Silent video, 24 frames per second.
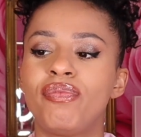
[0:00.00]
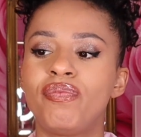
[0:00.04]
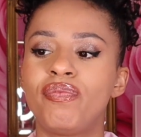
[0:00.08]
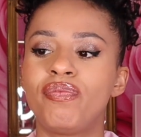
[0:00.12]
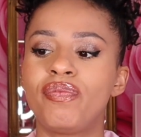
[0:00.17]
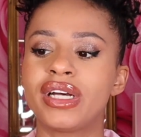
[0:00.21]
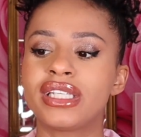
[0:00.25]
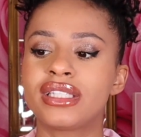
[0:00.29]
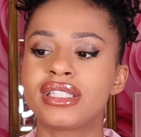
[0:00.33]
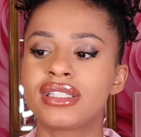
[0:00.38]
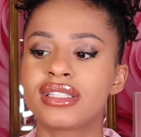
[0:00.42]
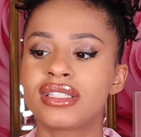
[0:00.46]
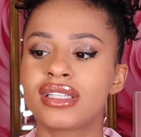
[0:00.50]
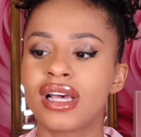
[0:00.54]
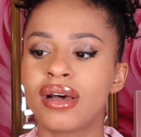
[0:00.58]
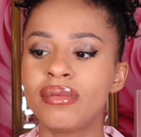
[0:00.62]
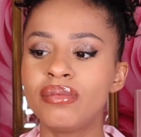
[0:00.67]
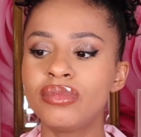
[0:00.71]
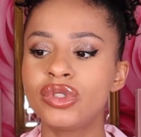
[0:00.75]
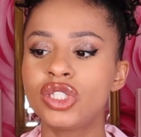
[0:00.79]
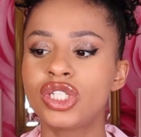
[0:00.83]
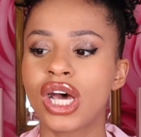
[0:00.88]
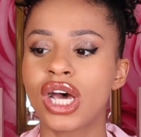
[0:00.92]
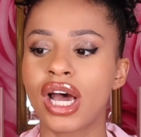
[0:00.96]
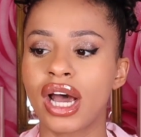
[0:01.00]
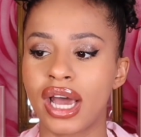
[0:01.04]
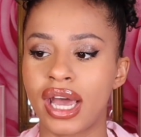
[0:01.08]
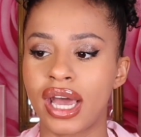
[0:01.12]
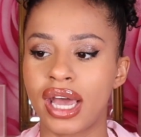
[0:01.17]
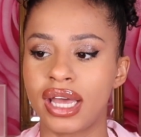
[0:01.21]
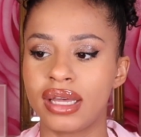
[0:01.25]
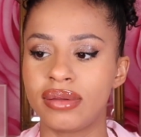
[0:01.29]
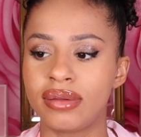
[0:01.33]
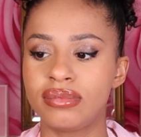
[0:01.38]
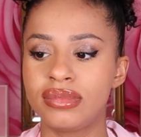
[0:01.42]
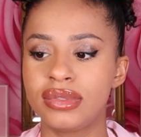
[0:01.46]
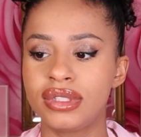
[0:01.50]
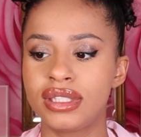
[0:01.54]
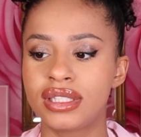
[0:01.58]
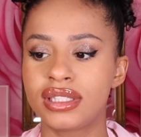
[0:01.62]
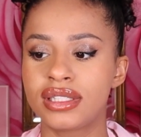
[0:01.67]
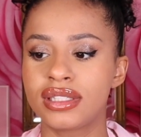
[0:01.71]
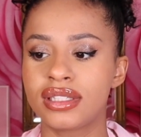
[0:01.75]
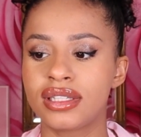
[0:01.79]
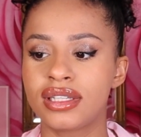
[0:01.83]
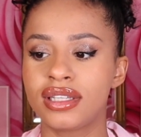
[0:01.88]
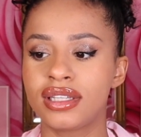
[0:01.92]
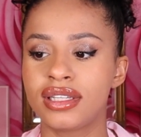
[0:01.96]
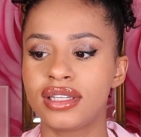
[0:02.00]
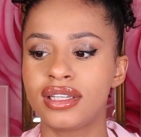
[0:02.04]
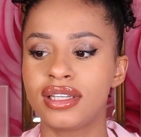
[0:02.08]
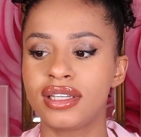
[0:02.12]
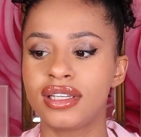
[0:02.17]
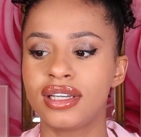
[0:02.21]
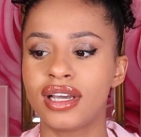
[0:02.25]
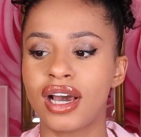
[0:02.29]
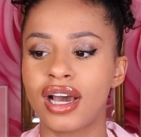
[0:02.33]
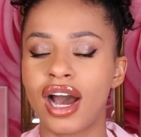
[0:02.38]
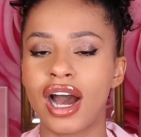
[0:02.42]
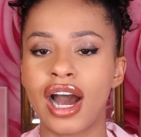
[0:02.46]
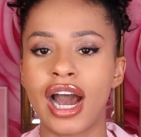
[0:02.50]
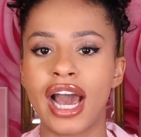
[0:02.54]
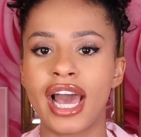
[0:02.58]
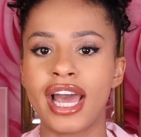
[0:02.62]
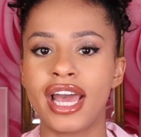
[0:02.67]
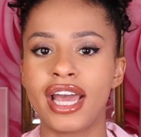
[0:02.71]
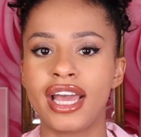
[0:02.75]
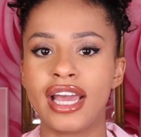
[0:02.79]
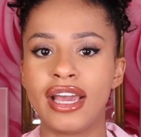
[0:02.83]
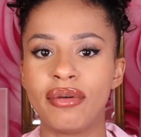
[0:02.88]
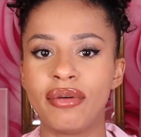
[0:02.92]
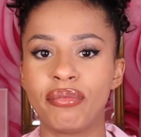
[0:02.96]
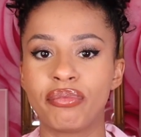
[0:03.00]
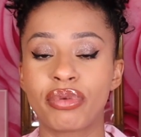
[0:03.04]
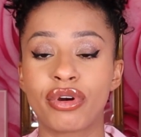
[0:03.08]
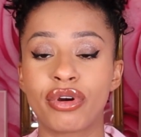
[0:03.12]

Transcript: But sometimes I